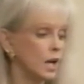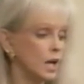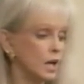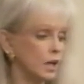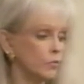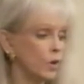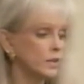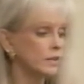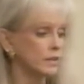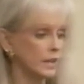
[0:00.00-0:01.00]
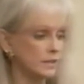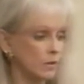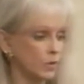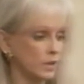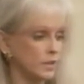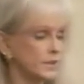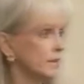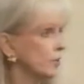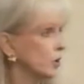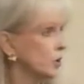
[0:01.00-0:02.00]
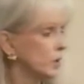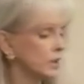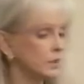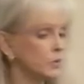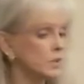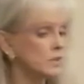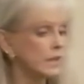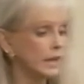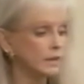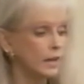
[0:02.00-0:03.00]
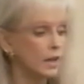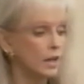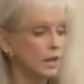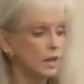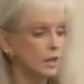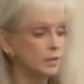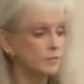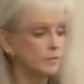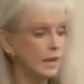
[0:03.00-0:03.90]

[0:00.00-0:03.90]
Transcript: Uh, one of the things I wanted to say very quickly was that uh,